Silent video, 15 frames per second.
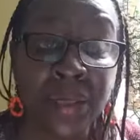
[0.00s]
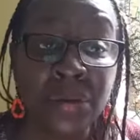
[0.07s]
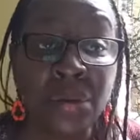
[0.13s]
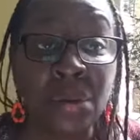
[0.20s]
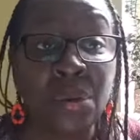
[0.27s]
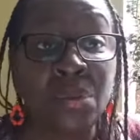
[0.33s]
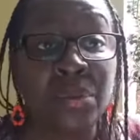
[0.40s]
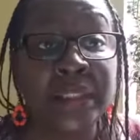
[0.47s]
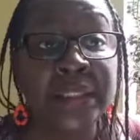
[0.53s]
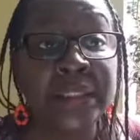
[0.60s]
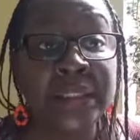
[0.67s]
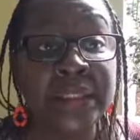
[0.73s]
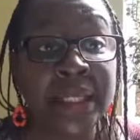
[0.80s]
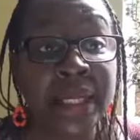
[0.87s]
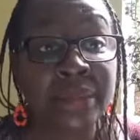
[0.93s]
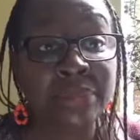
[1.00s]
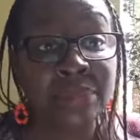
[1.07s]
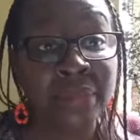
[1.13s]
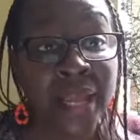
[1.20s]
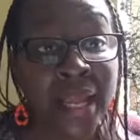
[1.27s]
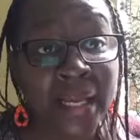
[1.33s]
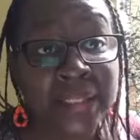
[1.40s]
not only did
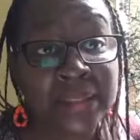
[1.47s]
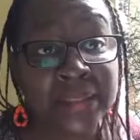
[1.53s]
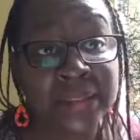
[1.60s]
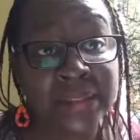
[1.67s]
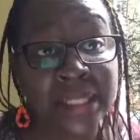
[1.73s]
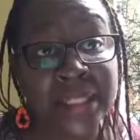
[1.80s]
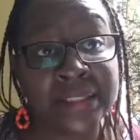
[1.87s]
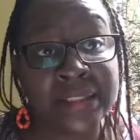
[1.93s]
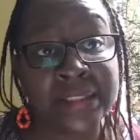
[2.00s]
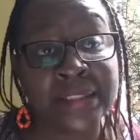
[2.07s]
they exercise